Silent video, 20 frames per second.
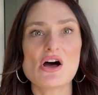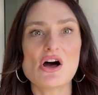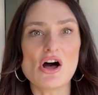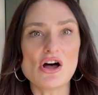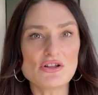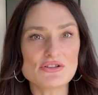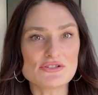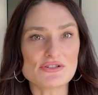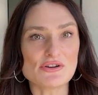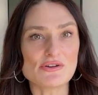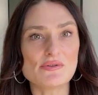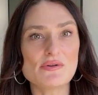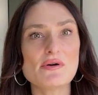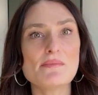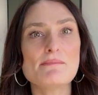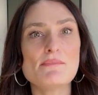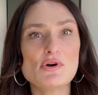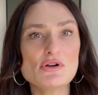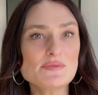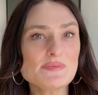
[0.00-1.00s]
Also,
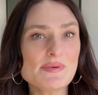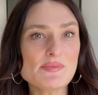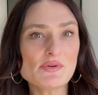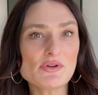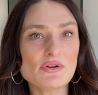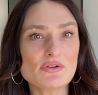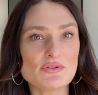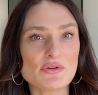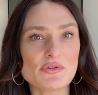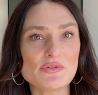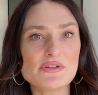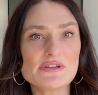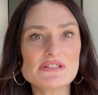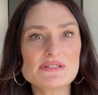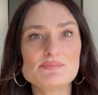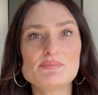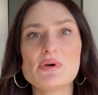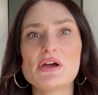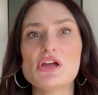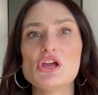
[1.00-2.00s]
most people don't know this,
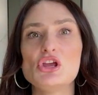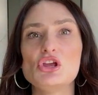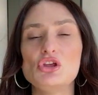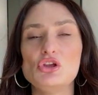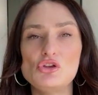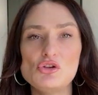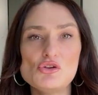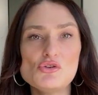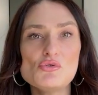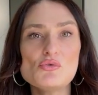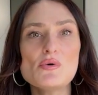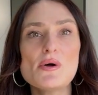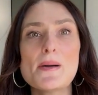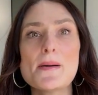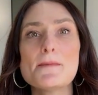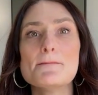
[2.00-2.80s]
but you